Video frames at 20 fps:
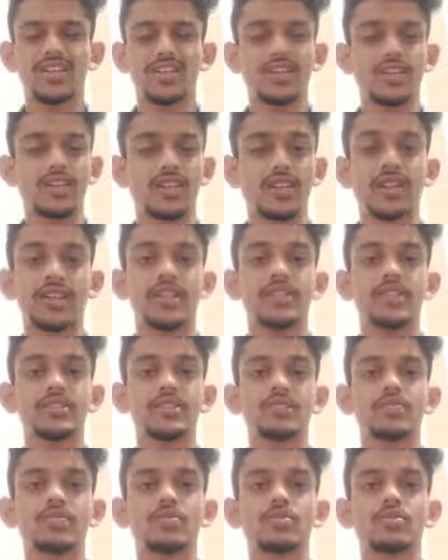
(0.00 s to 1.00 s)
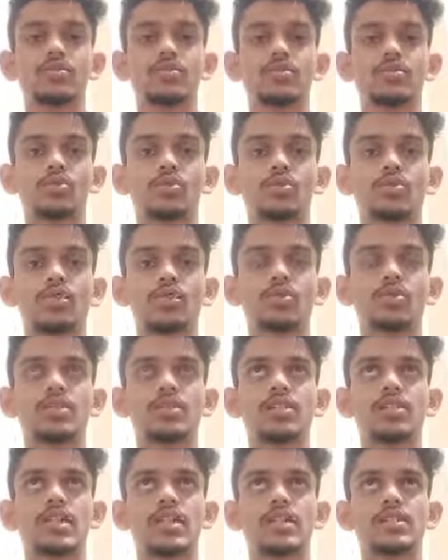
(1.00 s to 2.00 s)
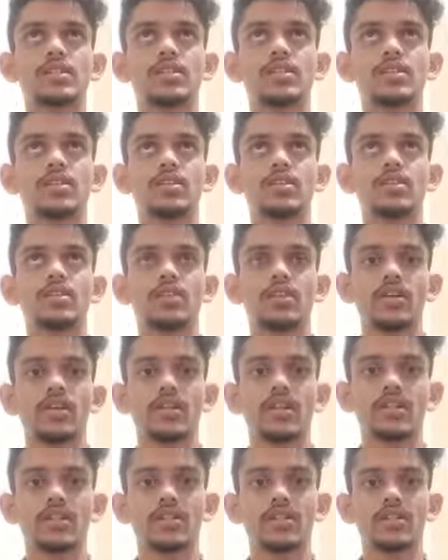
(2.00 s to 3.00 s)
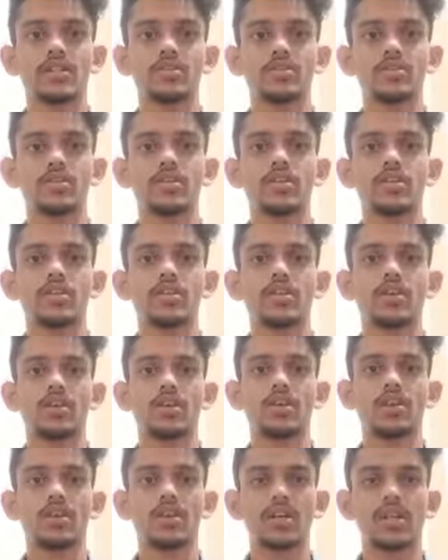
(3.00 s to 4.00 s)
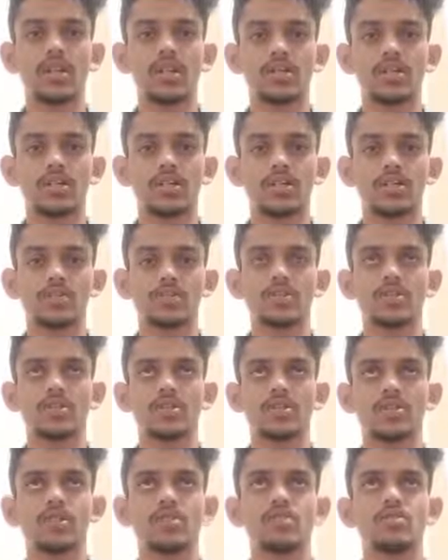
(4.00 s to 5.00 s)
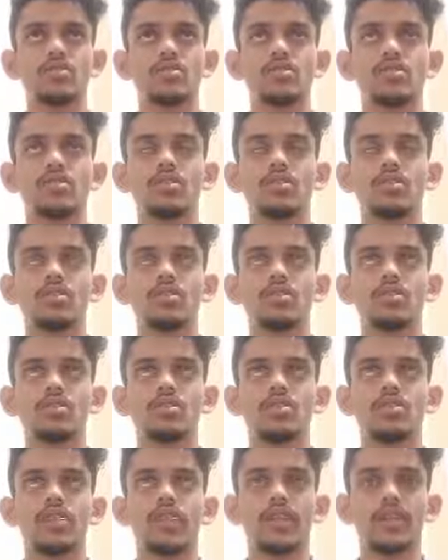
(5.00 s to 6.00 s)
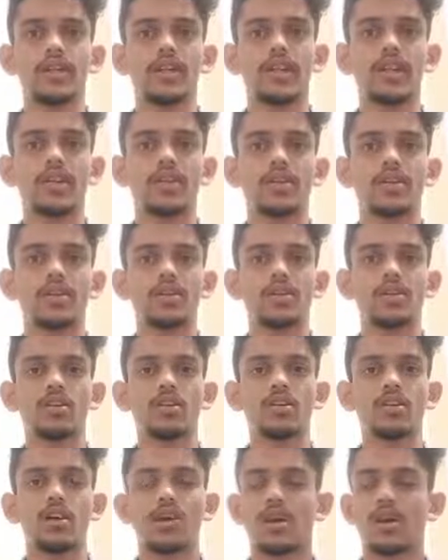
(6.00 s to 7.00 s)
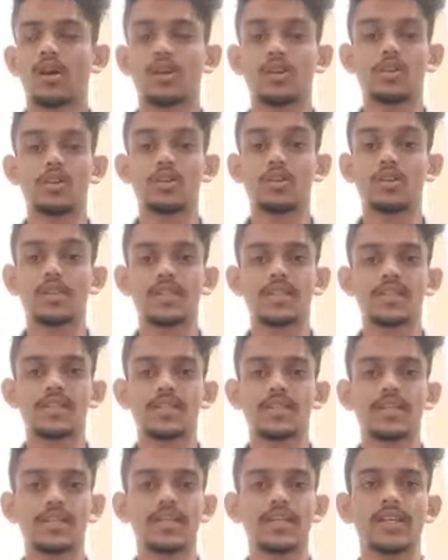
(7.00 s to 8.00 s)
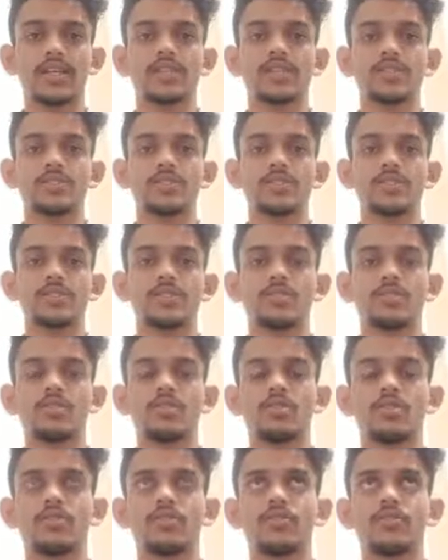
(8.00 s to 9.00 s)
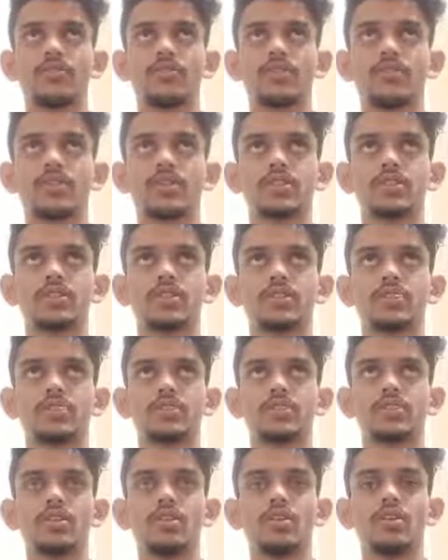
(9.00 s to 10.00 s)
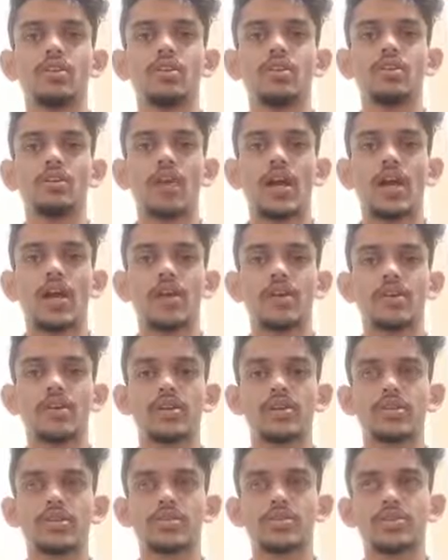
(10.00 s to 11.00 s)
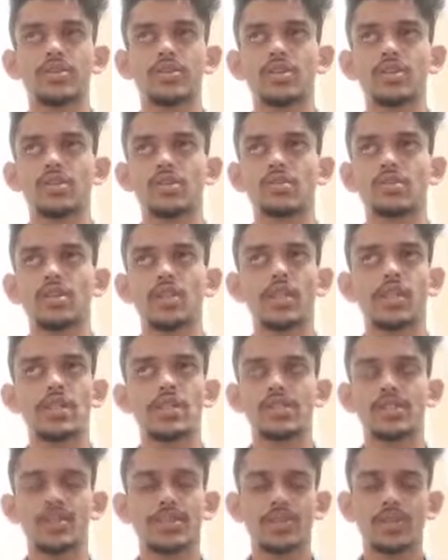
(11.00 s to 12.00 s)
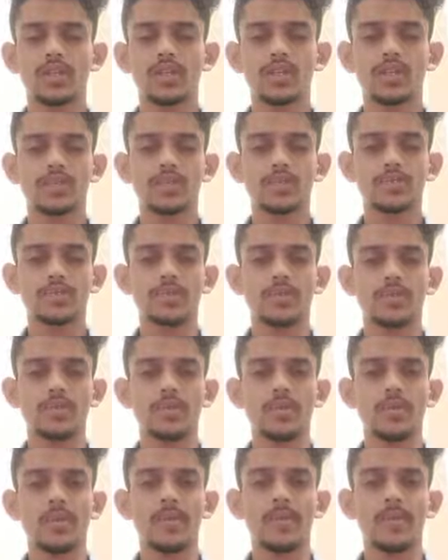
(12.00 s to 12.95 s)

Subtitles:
inherits the throwable class except runtime exception and error, are known as checked exception. For example, IO exception, SQL exception,